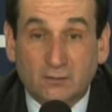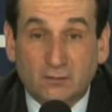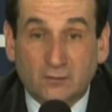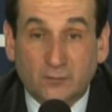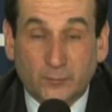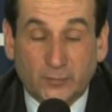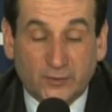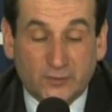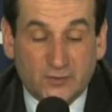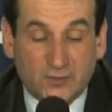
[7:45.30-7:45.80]

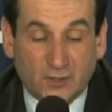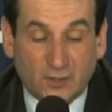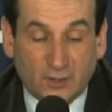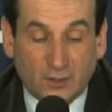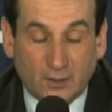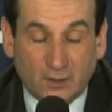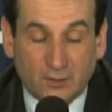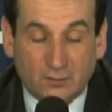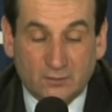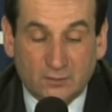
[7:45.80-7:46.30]
But
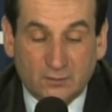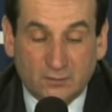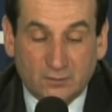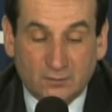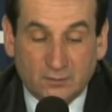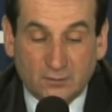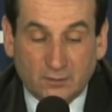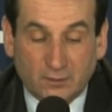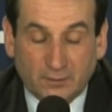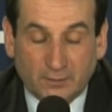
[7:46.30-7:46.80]
uh,
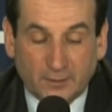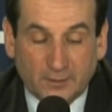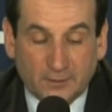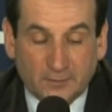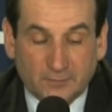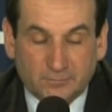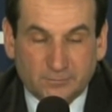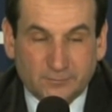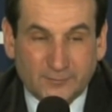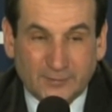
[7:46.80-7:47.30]

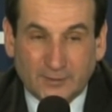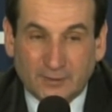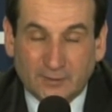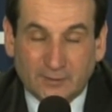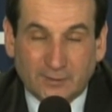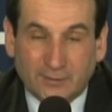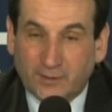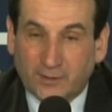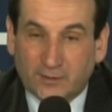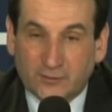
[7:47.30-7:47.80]
um,
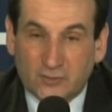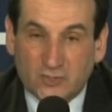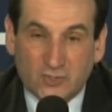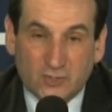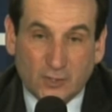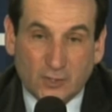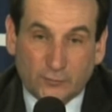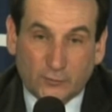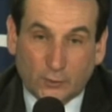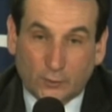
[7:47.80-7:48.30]
yeah, it's
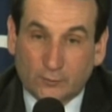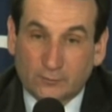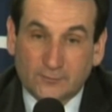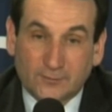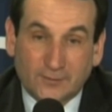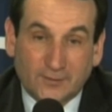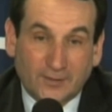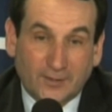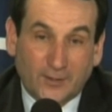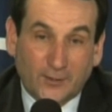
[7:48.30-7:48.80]
tough to.
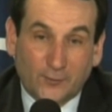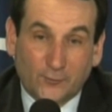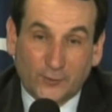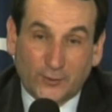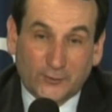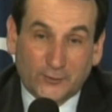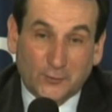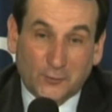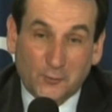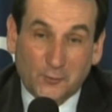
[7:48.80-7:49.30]
I don't
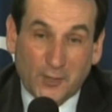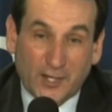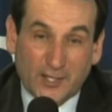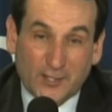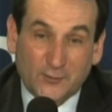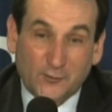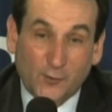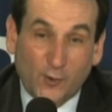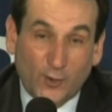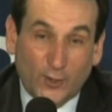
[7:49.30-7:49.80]
like to
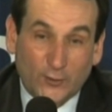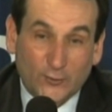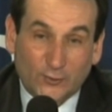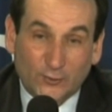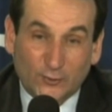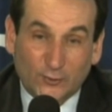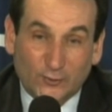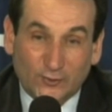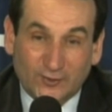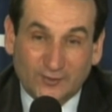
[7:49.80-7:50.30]
grade
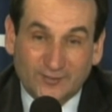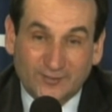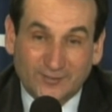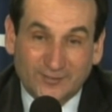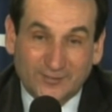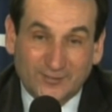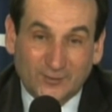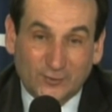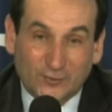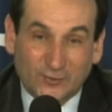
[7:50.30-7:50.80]
losses.
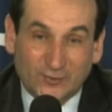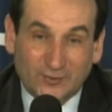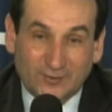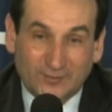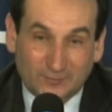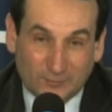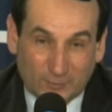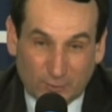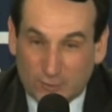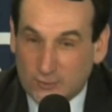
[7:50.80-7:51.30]
It
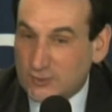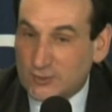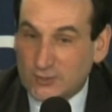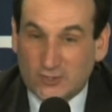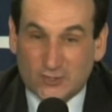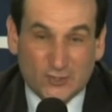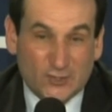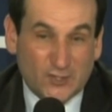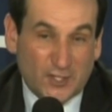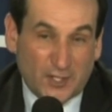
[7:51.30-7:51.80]
just because
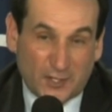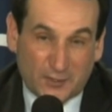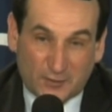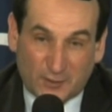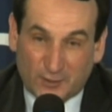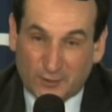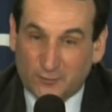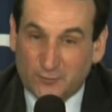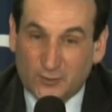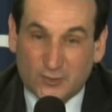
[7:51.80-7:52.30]
this is the
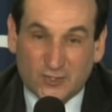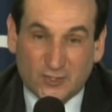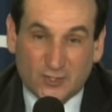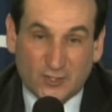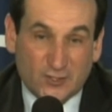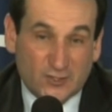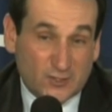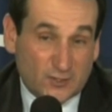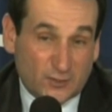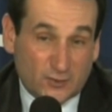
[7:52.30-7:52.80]
ending of the
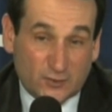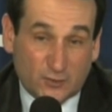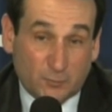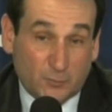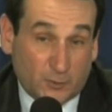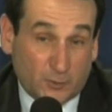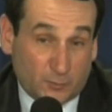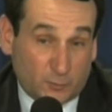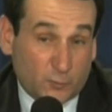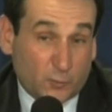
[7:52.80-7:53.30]
season. It's
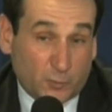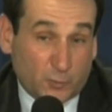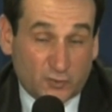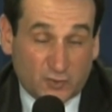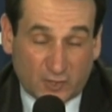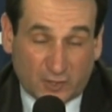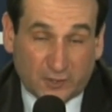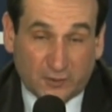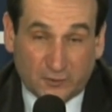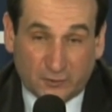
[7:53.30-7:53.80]
it's
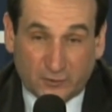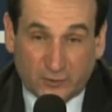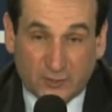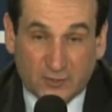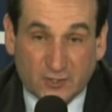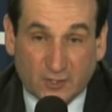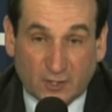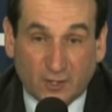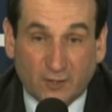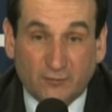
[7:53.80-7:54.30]
particularly
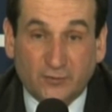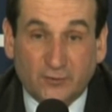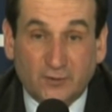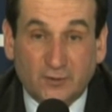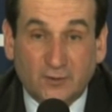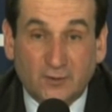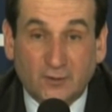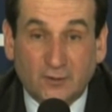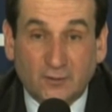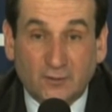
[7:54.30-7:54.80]
tough.
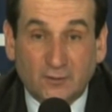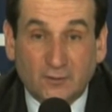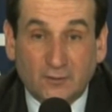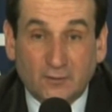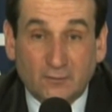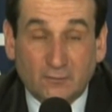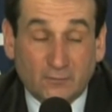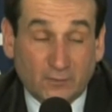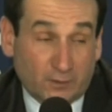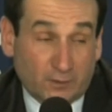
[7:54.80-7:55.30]

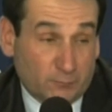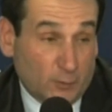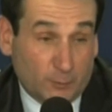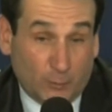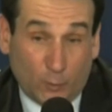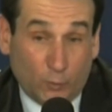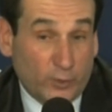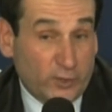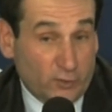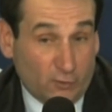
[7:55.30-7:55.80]
But
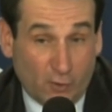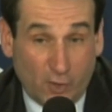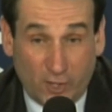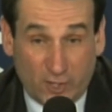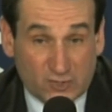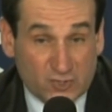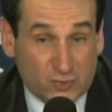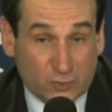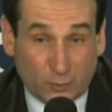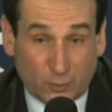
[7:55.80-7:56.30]
we
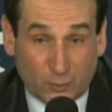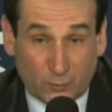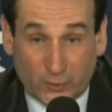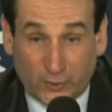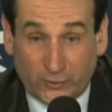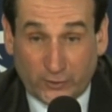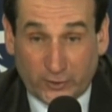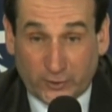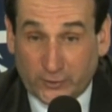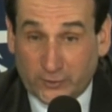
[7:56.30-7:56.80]
lost to a
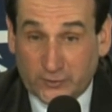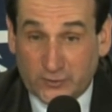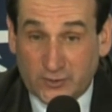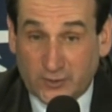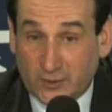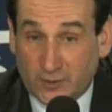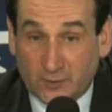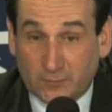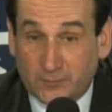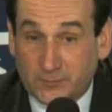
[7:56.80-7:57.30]
really good
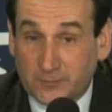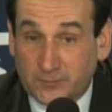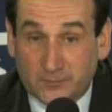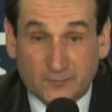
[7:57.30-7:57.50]
team.